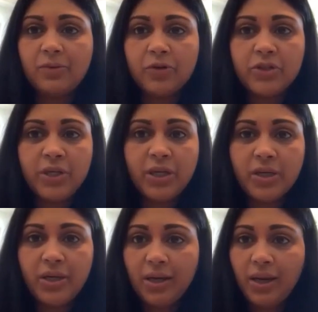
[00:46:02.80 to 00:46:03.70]
ever
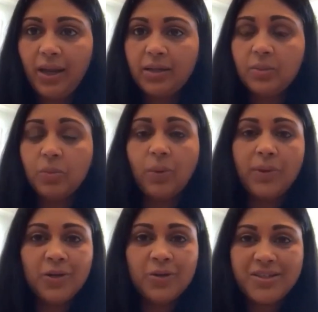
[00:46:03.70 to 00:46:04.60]
changing, and what
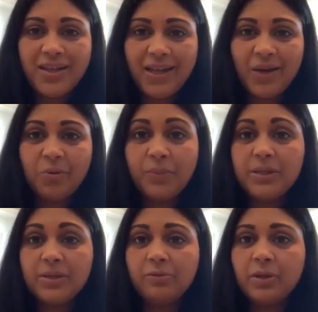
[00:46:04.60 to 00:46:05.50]
we know today will be
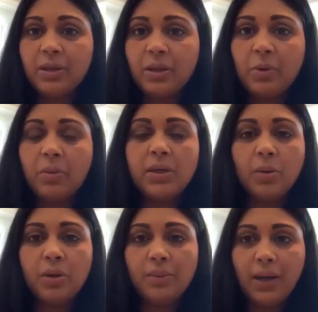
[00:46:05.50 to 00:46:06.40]
different than what we know
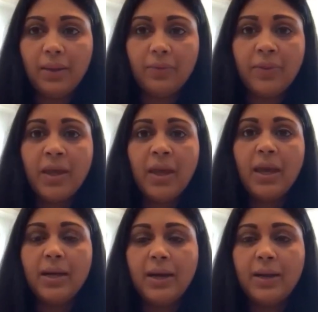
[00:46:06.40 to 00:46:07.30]
in a month.
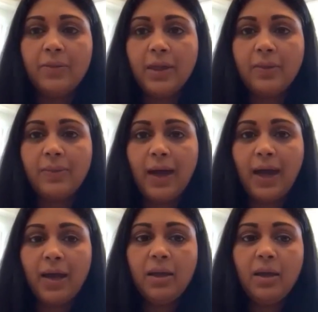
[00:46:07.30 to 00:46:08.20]
And I think
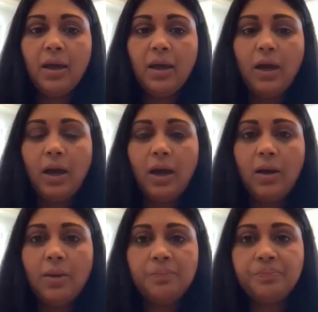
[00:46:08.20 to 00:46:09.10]
that
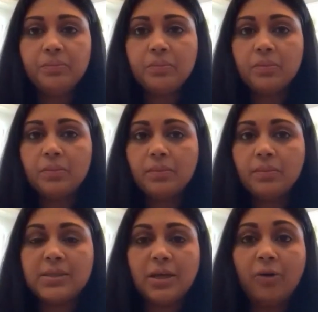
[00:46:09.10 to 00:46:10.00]

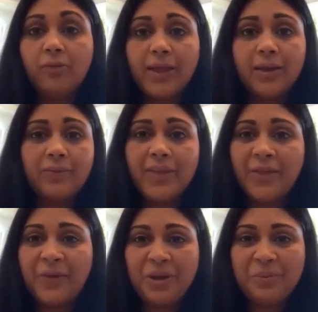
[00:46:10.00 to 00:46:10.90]
myself, like the
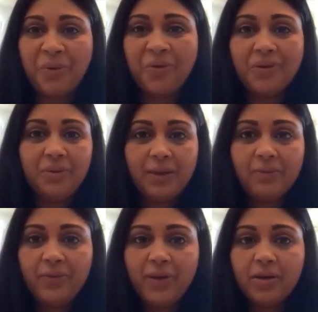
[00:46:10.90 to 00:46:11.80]
other people in my
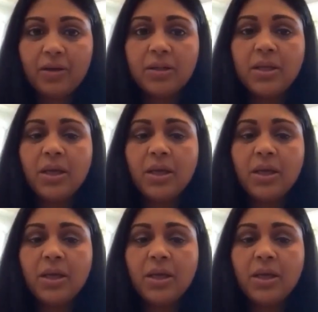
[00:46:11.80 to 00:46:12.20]
field,